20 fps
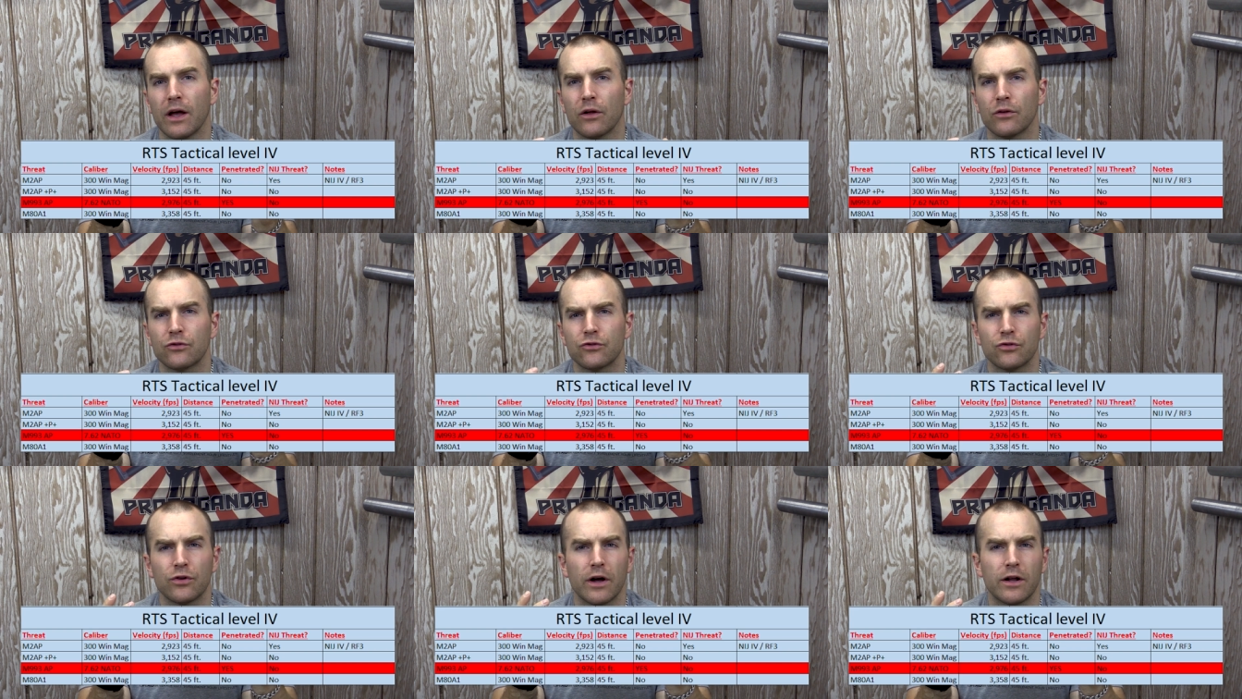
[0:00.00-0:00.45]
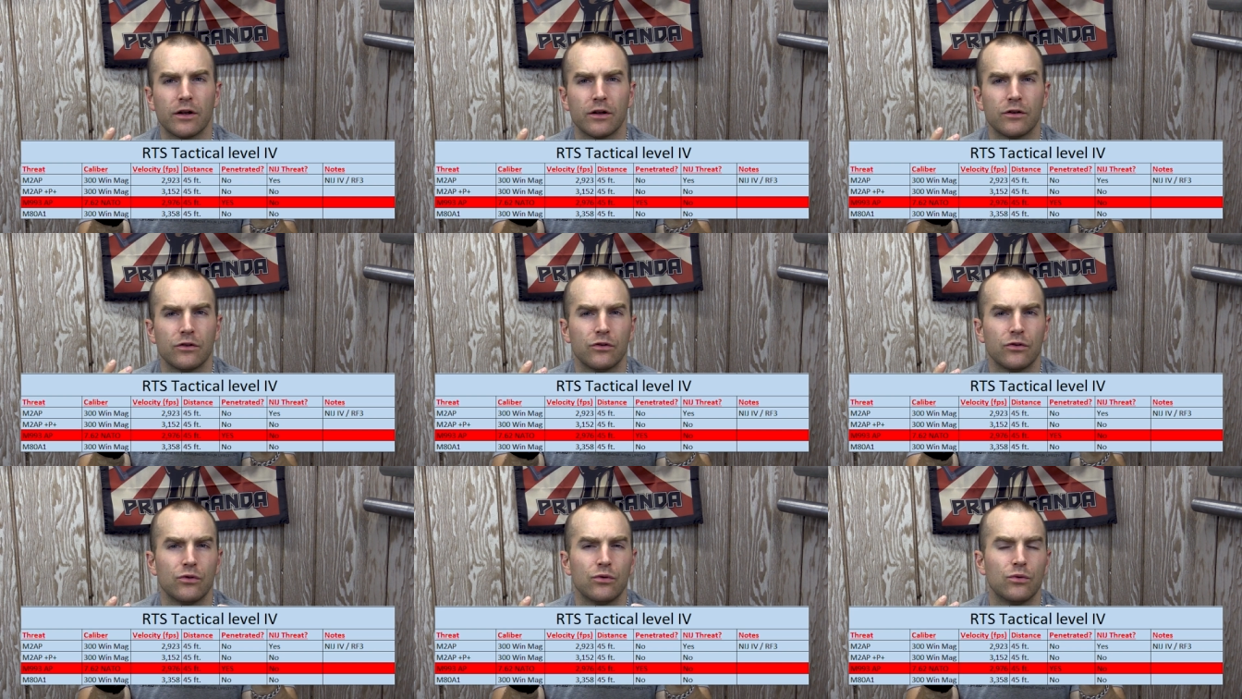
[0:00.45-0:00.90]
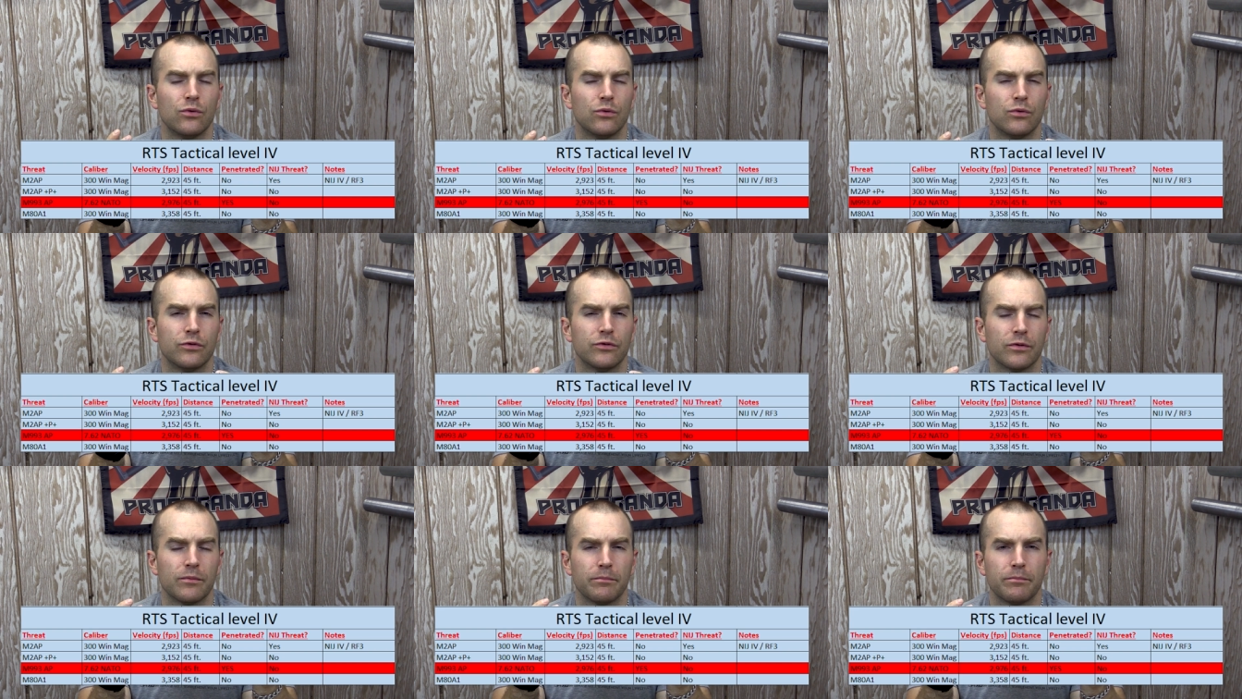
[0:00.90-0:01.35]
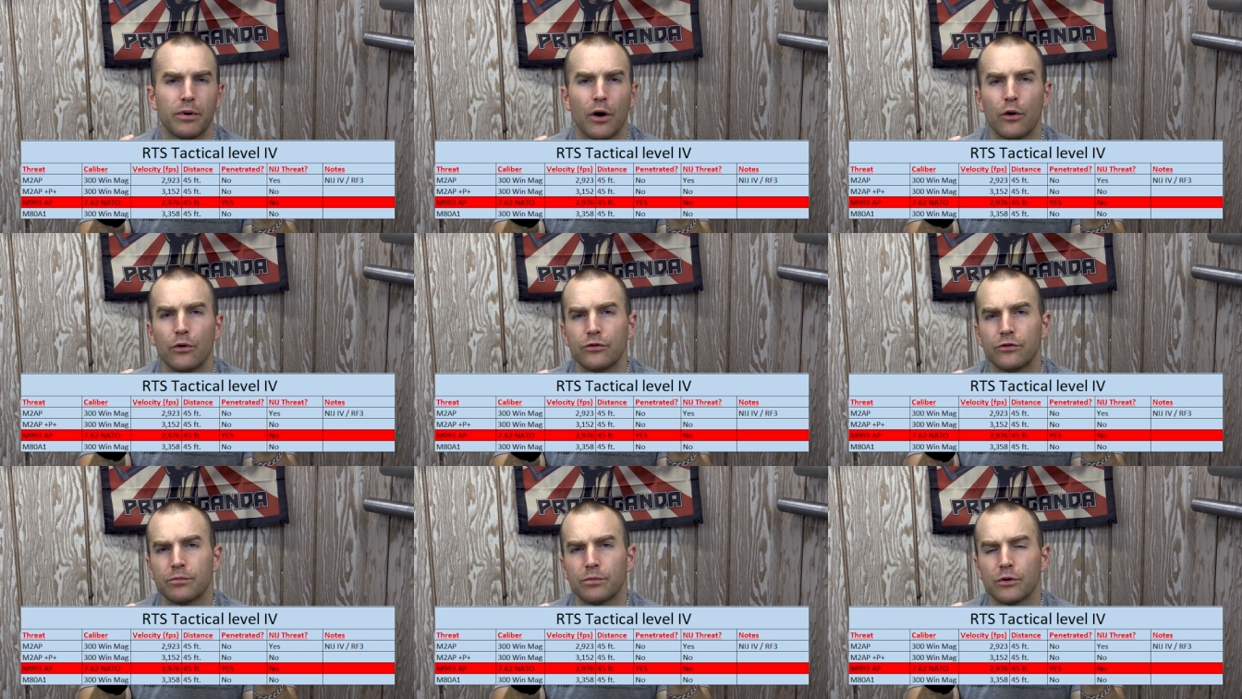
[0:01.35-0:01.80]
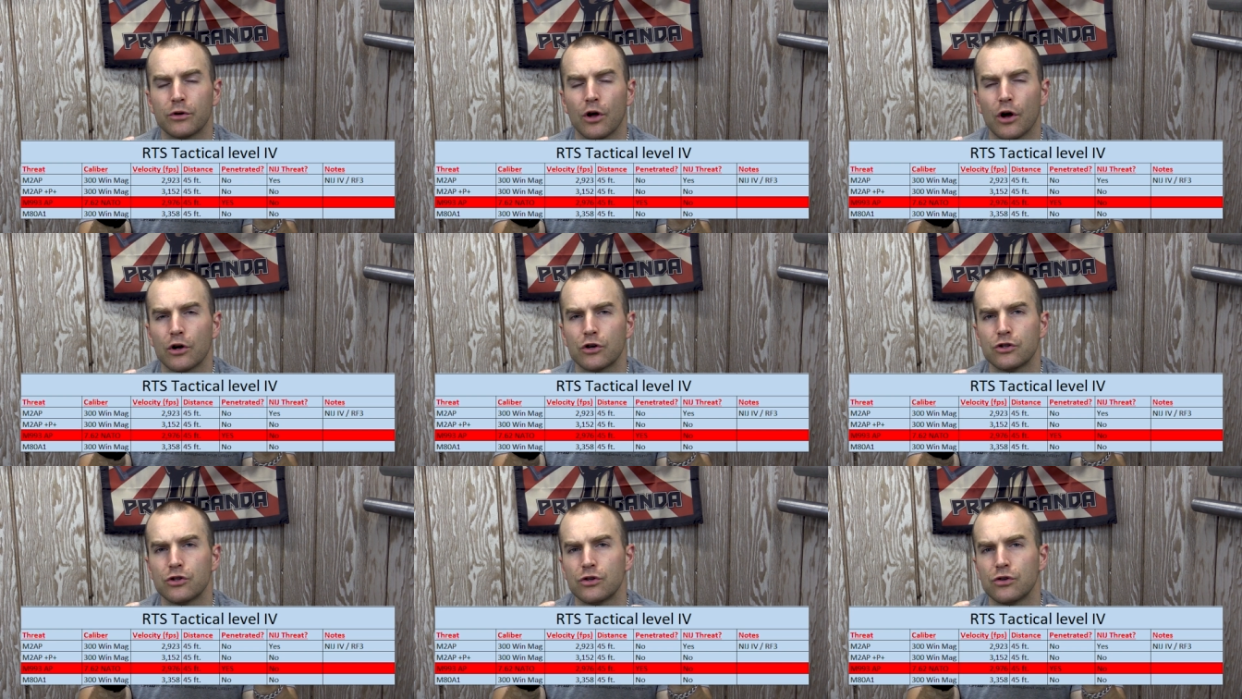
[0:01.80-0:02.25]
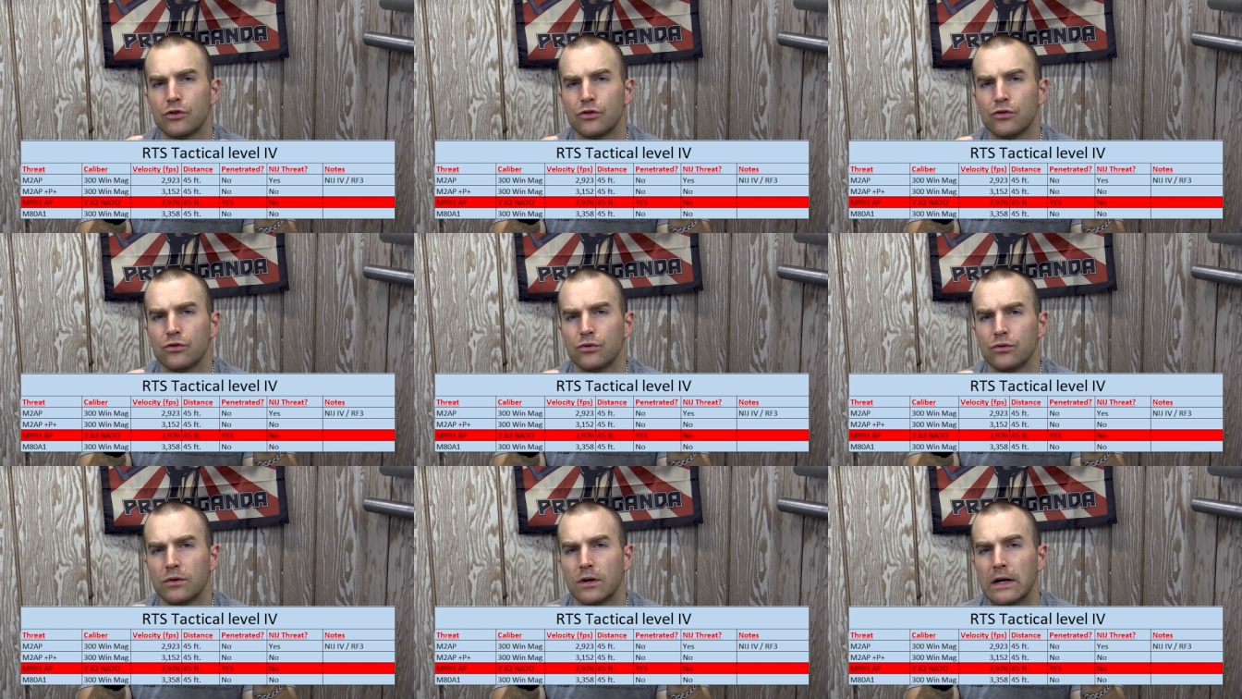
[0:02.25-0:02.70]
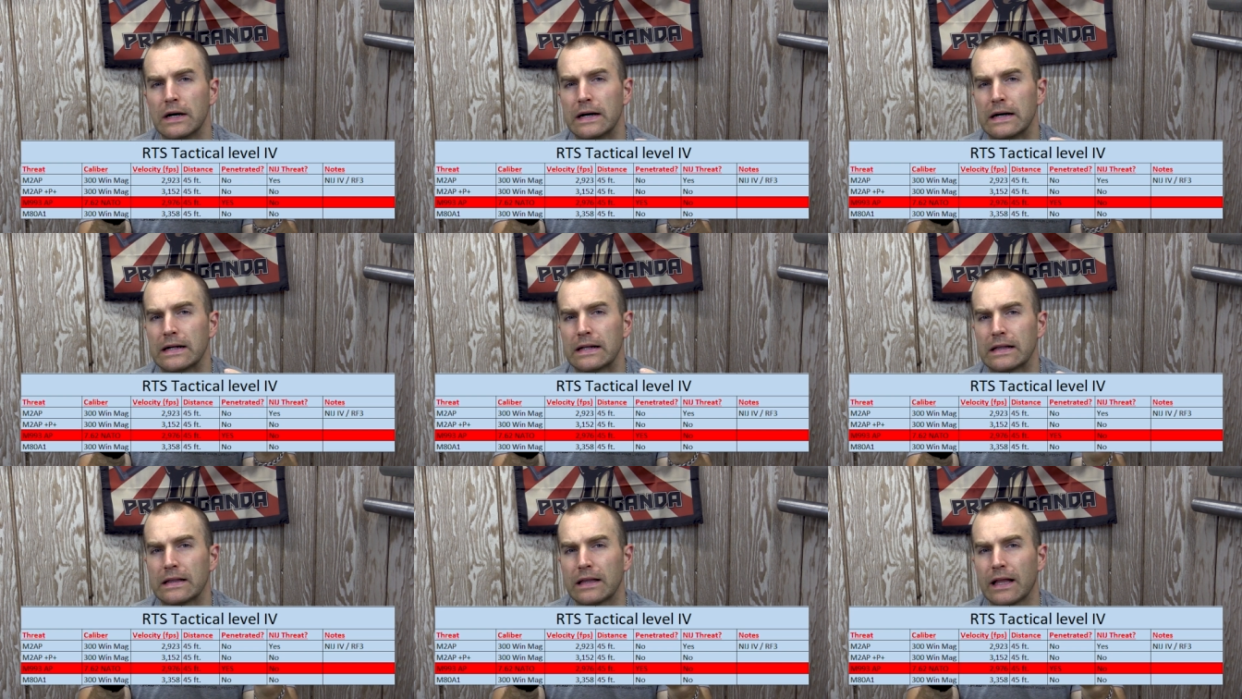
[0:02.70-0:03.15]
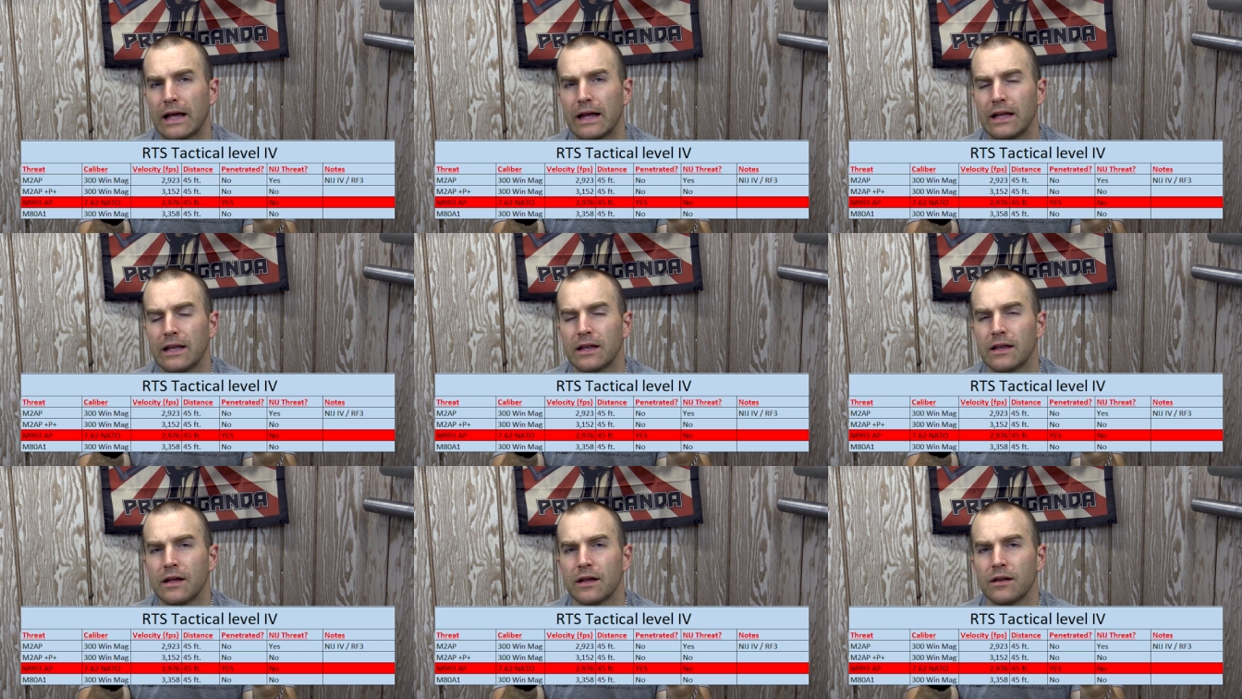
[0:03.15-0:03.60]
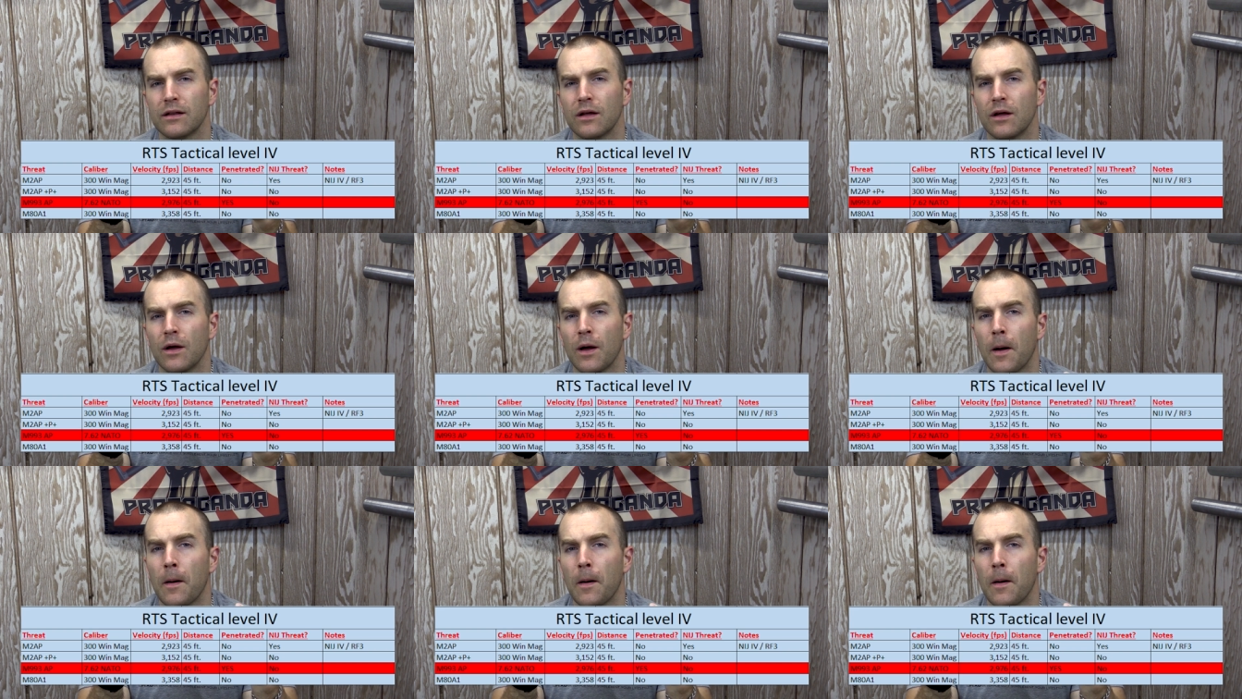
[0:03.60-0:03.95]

I'll try to do some post-production to lighten it.